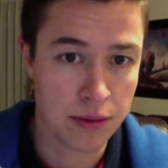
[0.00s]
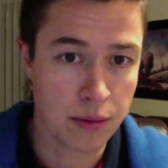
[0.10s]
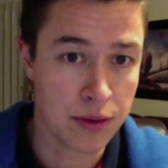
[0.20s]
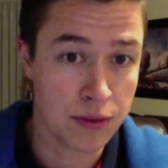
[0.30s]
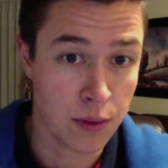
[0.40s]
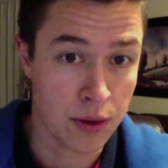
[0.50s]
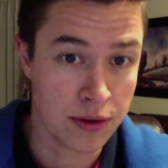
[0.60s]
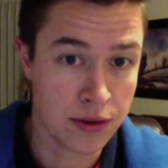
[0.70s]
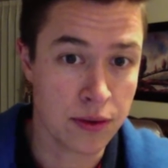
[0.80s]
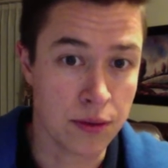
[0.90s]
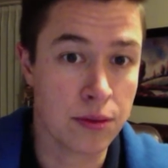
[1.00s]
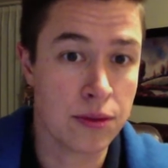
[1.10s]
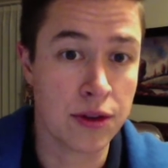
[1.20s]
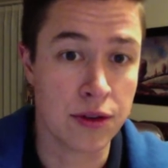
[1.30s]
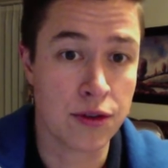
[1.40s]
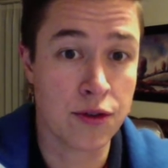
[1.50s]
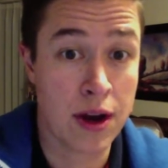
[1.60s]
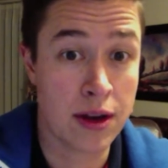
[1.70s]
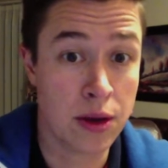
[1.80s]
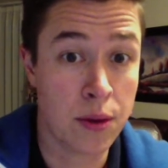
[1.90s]
one's voice, too, to try
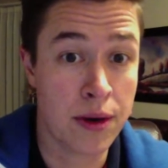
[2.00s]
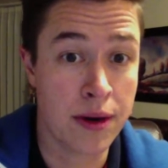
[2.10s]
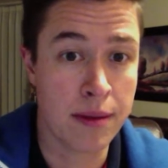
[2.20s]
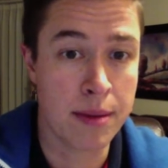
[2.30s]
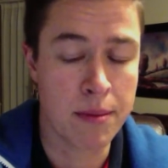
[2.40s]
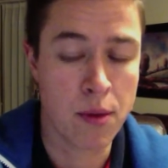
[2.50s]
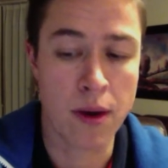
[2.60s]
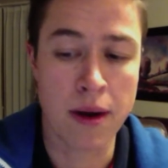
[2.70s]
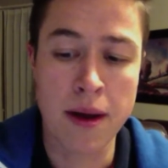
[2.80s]
to lower it a bit more.